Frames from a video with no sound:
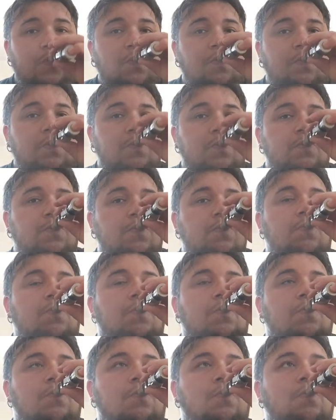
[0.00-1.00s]

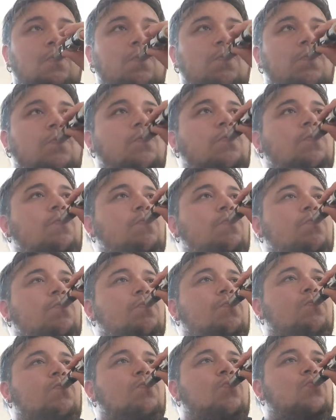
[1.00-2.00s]

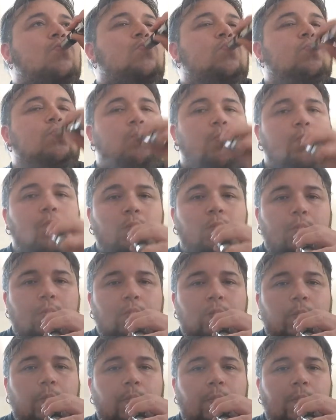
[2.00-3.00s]

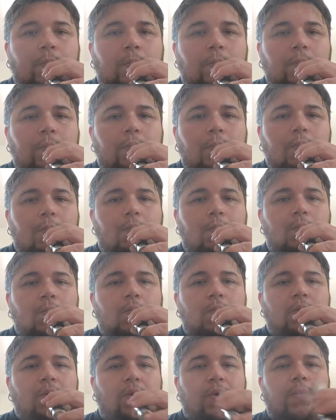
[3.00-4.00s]
(silence)